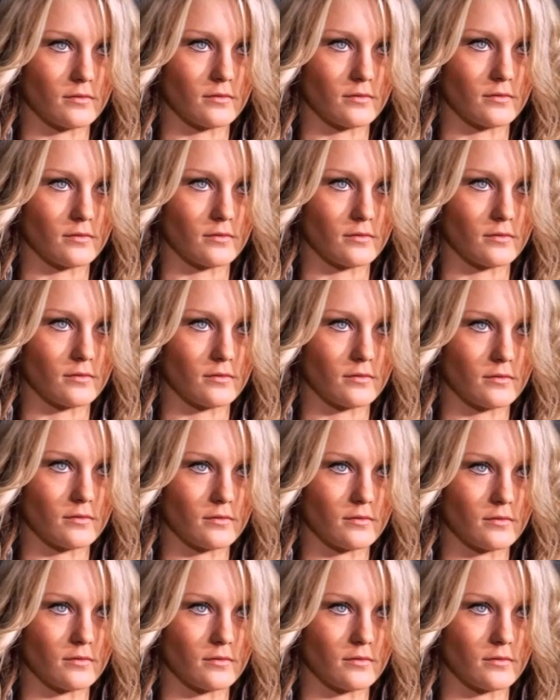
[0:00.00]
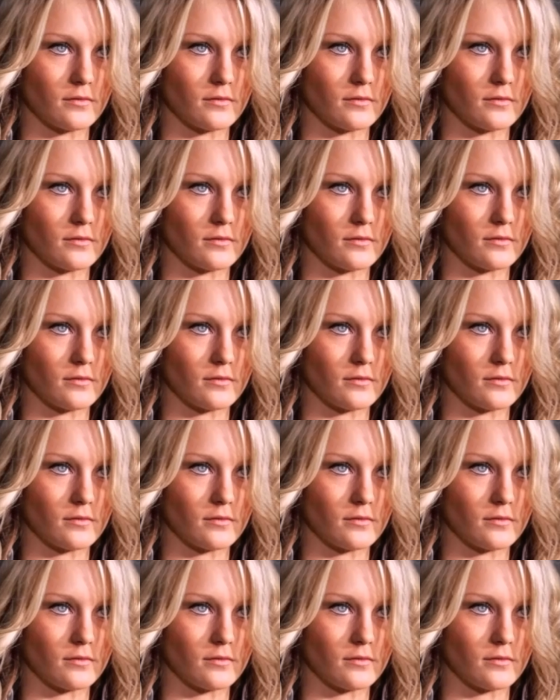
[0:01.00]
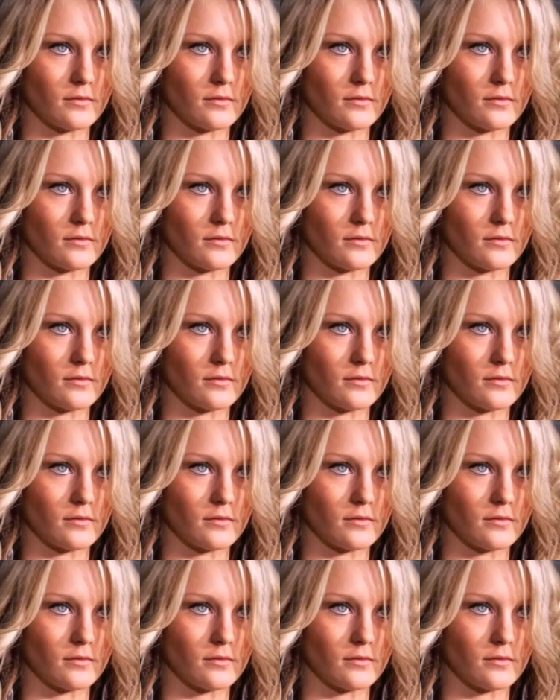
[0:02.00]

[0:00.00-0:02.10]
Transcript: (no one is talking)